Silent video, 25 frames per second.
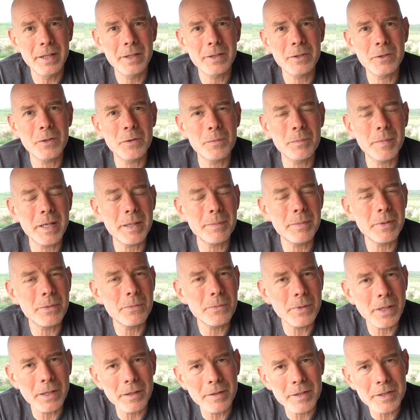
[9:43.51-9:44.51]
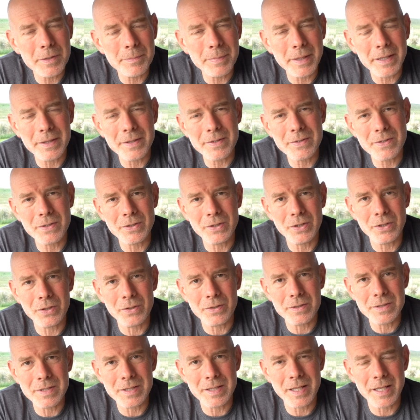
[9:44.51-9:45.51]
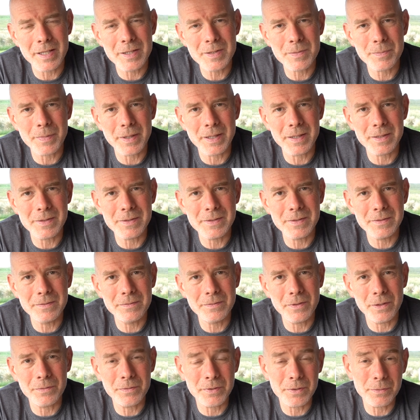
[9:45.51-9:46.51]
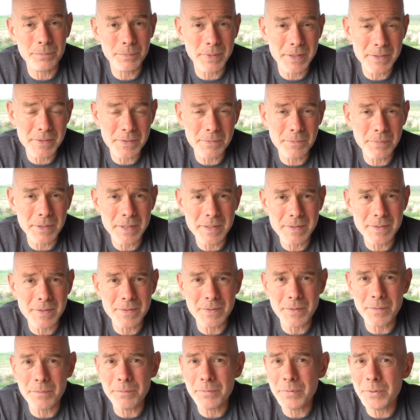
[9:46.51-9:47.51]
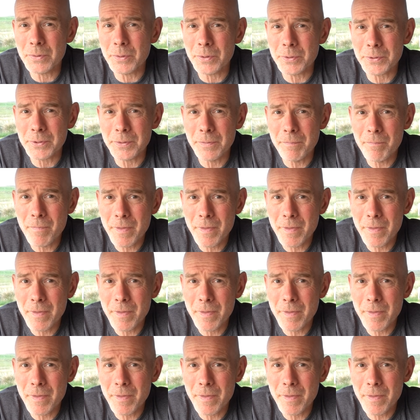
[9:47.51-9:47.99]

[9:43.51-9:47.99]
you may be worried about the security aspect of your bits and pieces on board.